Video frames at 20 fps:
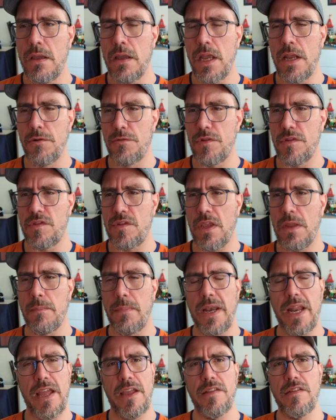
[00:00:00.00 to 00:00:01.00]
interesting
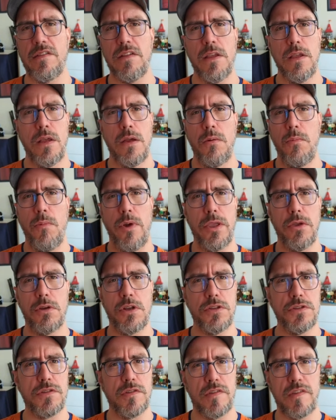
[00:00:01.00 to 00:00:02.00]
place where you
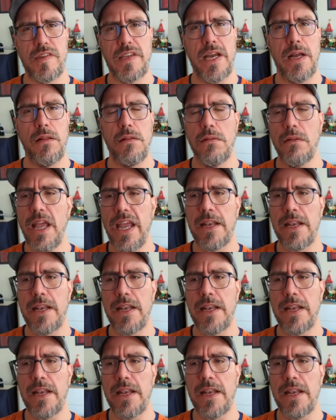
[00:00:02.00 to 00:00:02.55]
can just tell